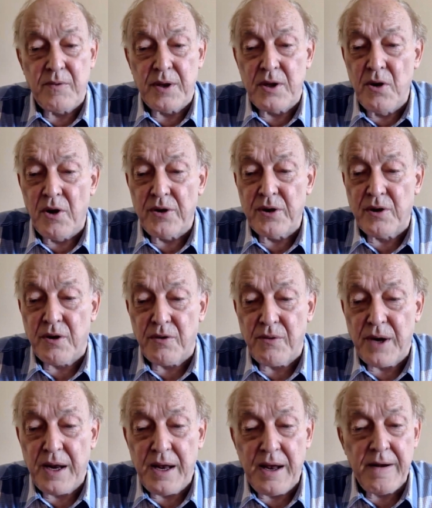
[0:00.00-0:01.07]
North
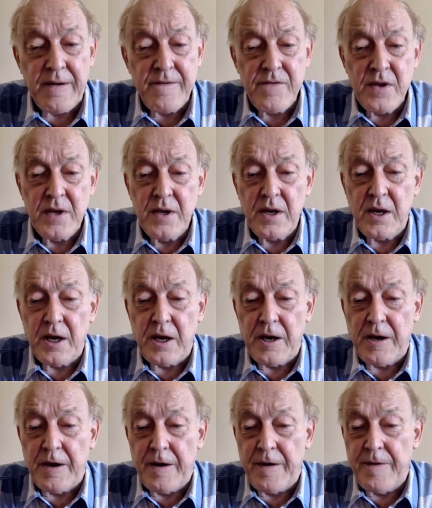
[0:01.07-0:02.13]
Korea,
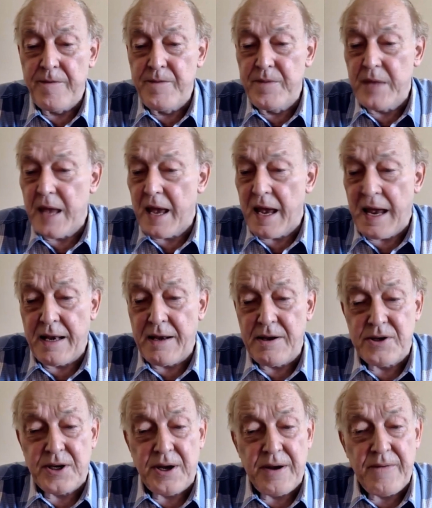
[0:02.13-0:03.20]
and
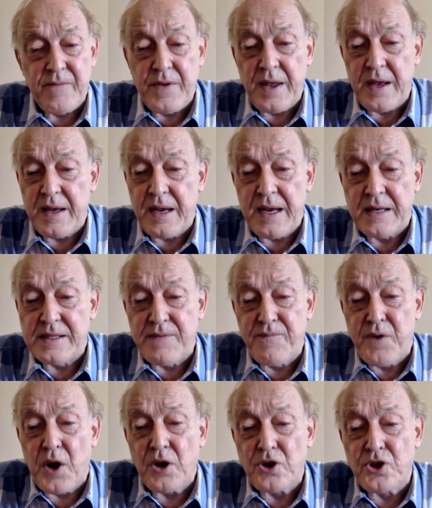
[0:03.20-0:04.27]
it's
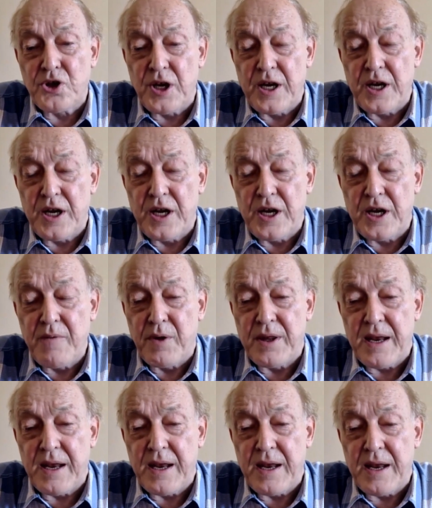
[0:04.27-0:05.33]
virtually
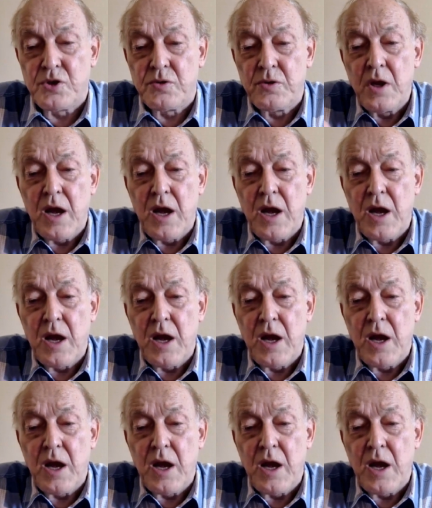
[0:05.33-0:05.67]
within